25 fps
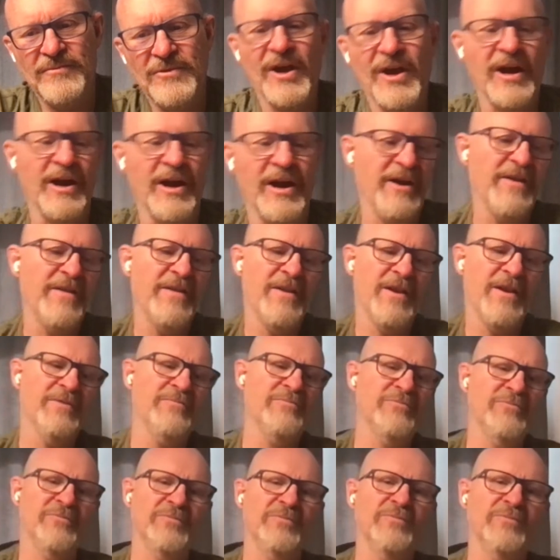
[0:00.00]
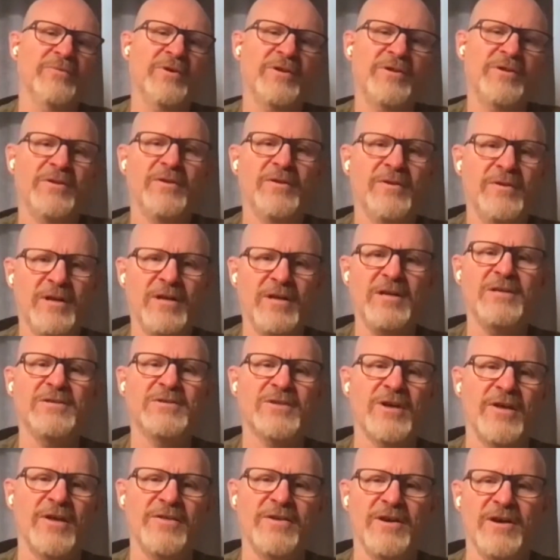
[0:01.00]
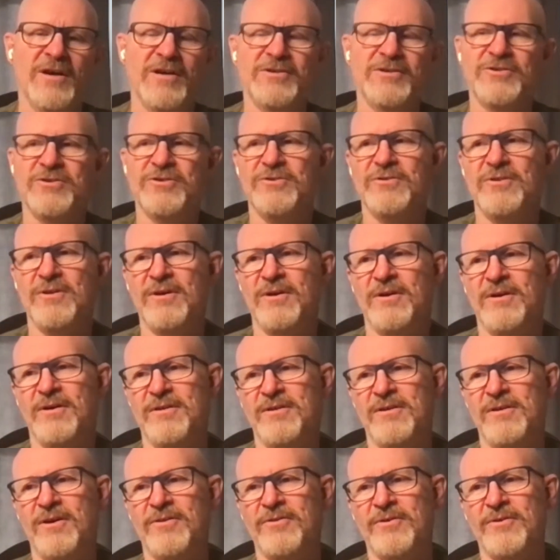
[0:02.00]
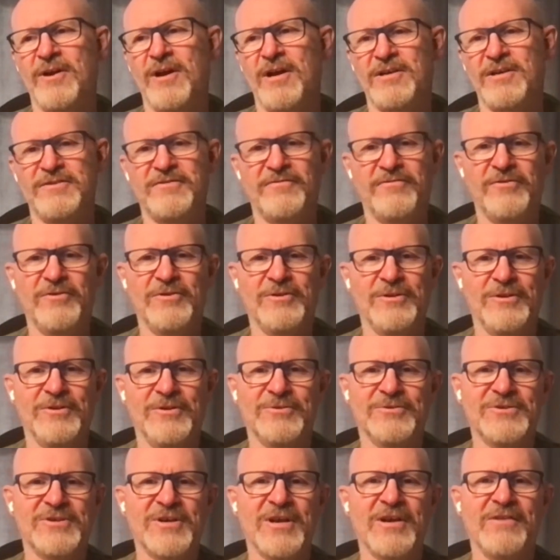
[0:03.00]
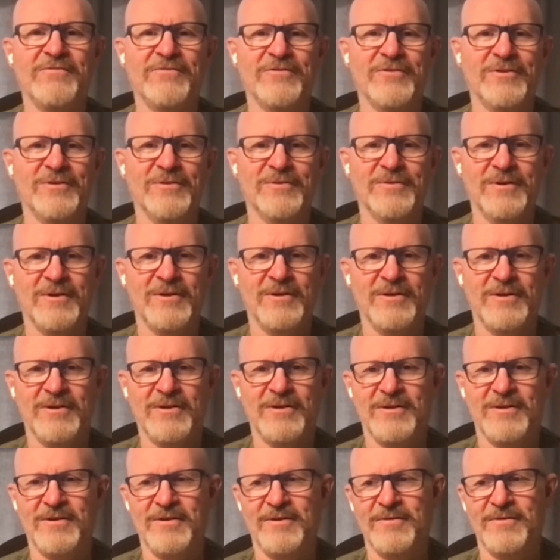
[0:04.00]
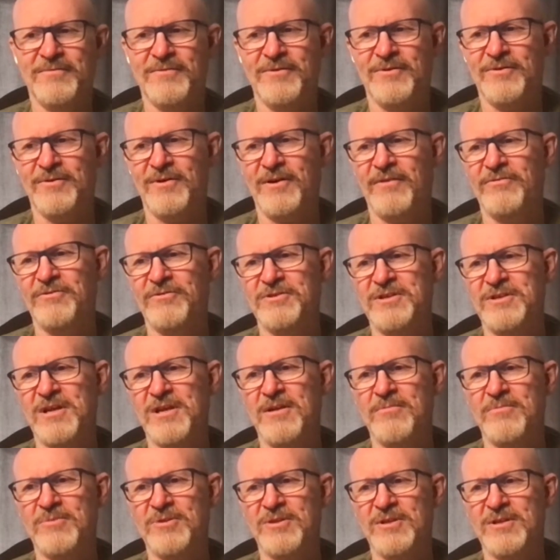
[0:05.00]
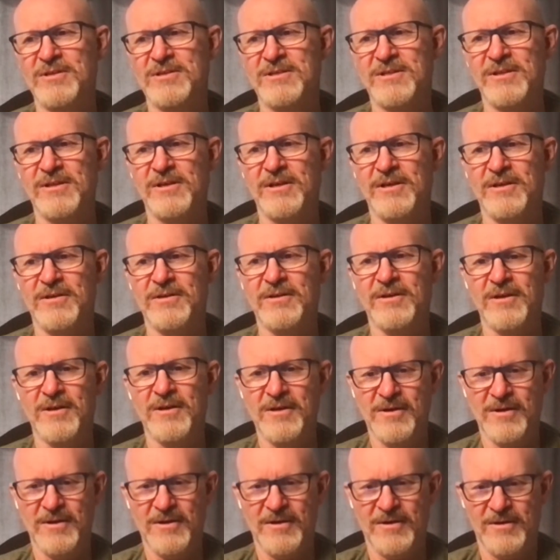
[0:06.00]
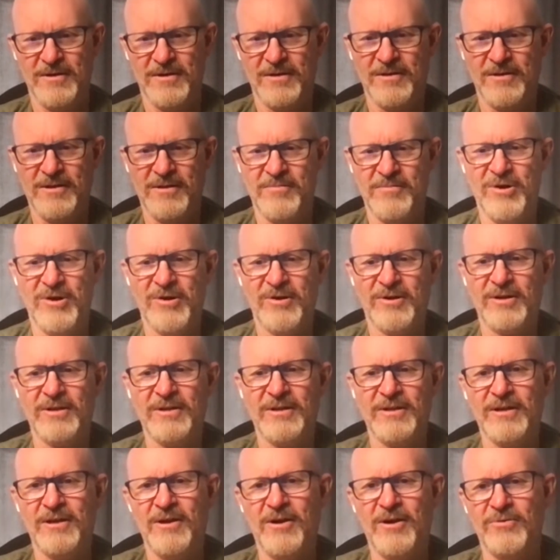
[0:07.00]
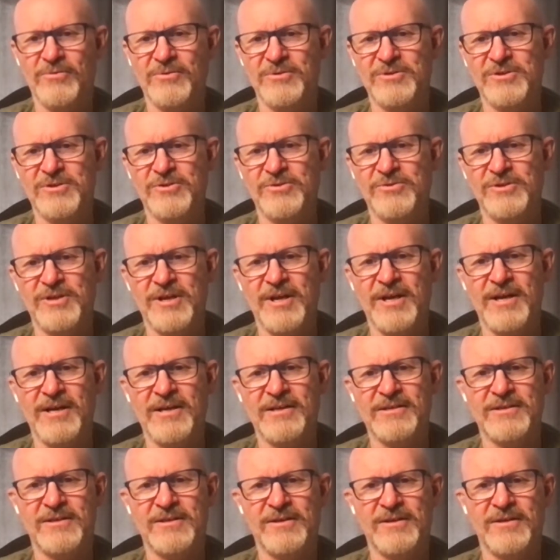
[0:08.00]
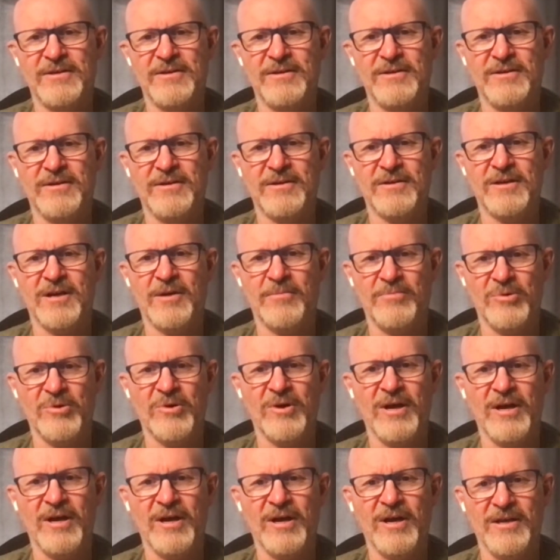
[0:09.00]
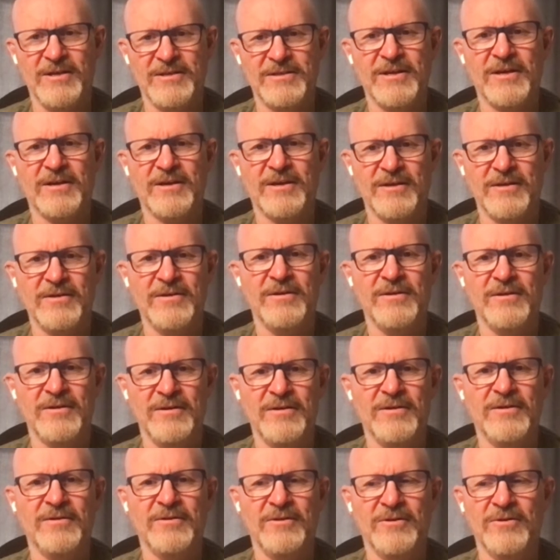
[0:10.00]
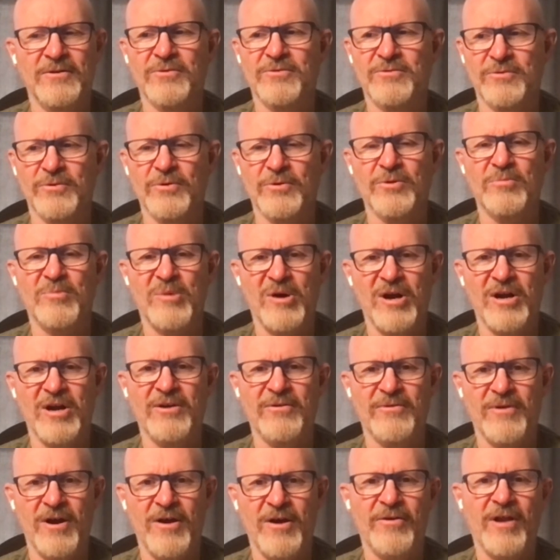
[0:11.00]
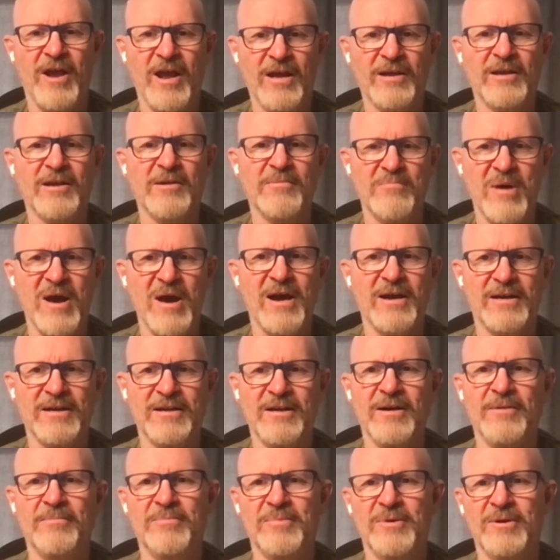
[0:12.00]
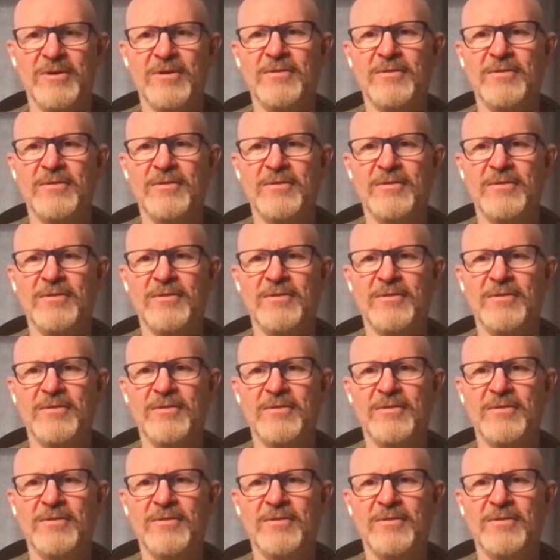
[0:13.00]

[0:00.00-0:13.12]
Yeah, and when he's on the ice, the other guys feel a little safer. Every team in this league, in the American League, always usually has a couple guys that can, throw the body around and can back it up.